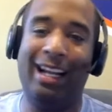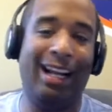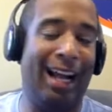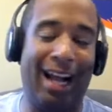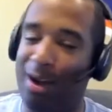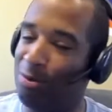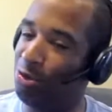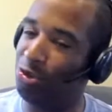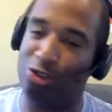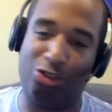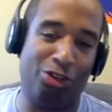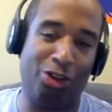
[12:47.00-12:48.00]
I was just
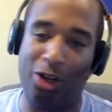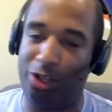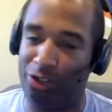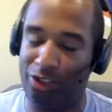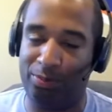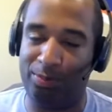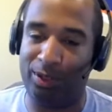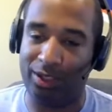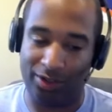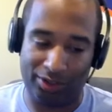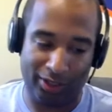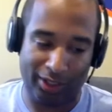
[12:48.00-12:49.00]
nauseous because
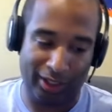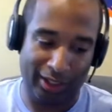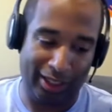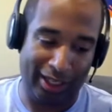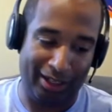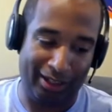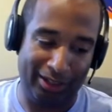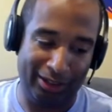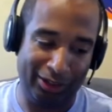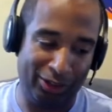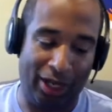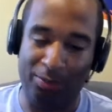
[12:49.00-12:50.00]

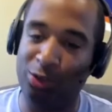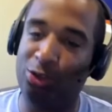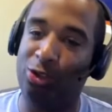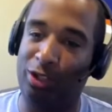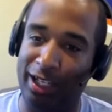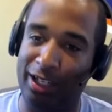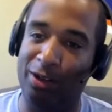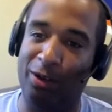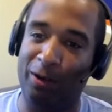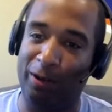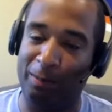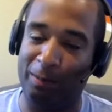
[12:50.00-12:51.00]
I'm used to taking
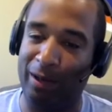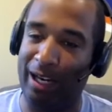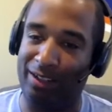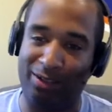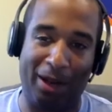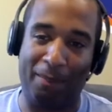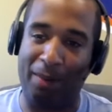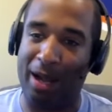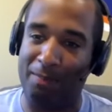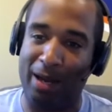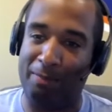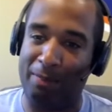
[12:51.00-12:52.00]
longer breaks. So like, bah,
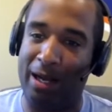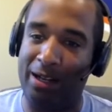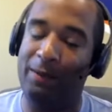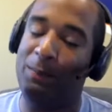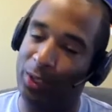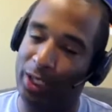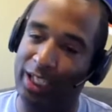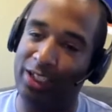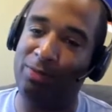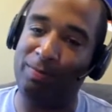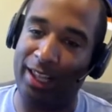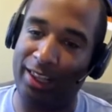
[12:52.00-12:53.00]
bah, bah. His
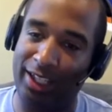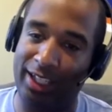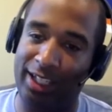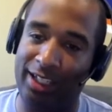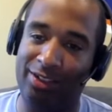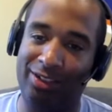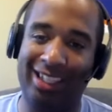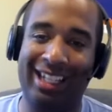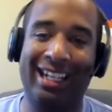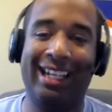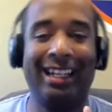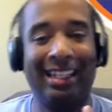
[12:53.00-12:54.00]
method is
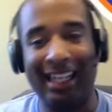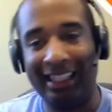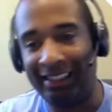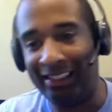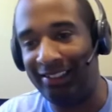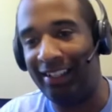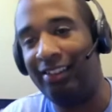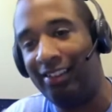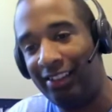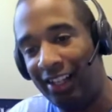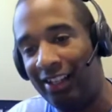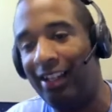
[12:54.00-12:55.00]
get these sets
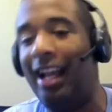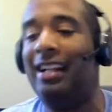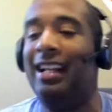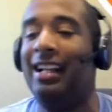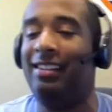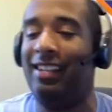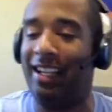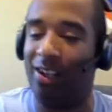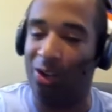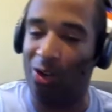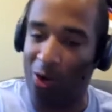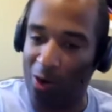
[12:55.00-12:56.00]
done and then take a
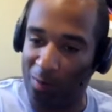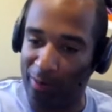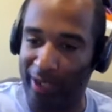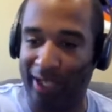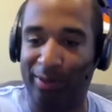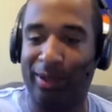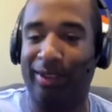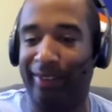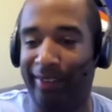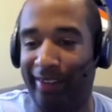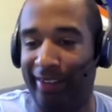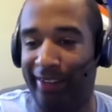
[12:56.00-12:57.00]
long break when you're
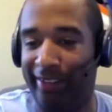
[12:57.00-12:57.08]
done.